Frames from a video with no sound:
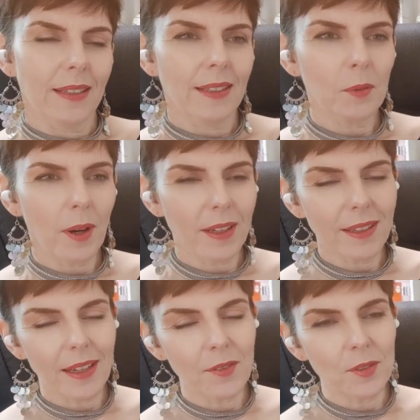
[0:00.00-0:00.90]
See, why do
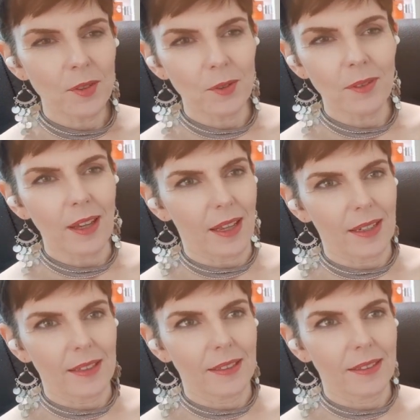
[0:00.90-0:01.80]
they have to do
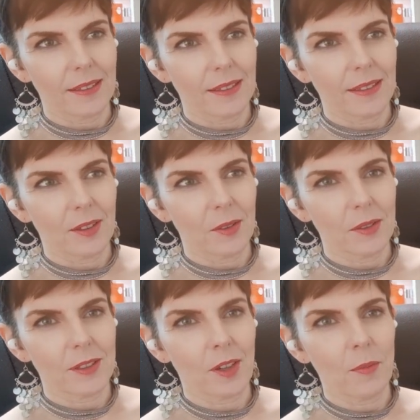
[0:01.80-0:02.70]
that? You know,
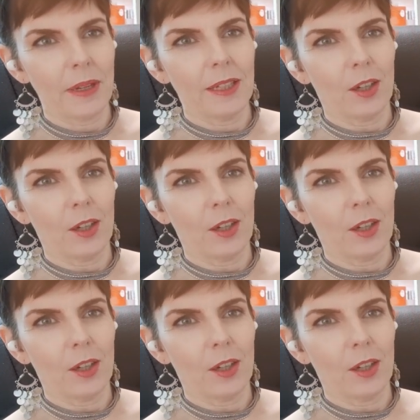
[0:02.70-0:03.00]
so many